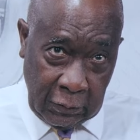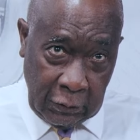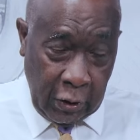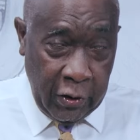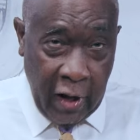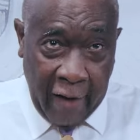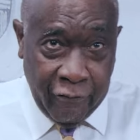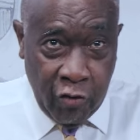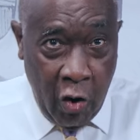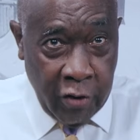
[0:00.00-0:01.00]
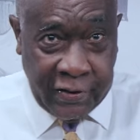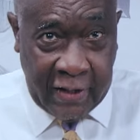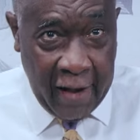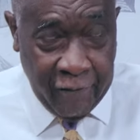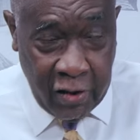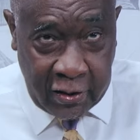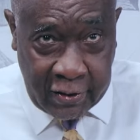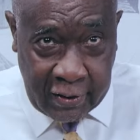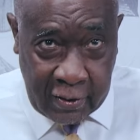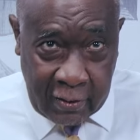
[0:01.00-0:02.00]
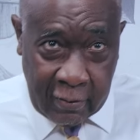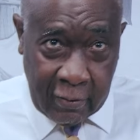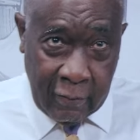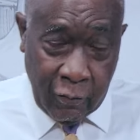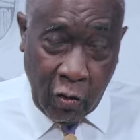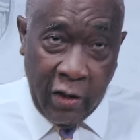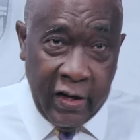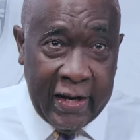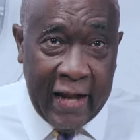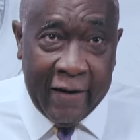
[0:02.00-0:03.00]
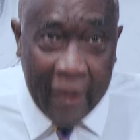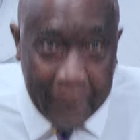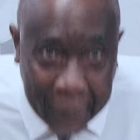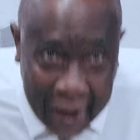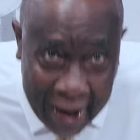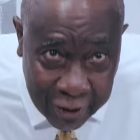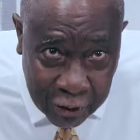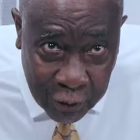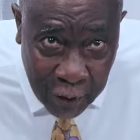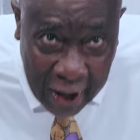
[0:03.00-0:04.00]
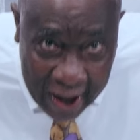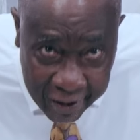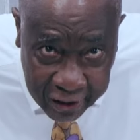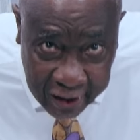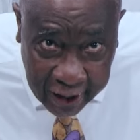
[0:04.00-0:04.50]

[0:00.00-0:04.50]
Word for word: So you have no savings because you never planned to have it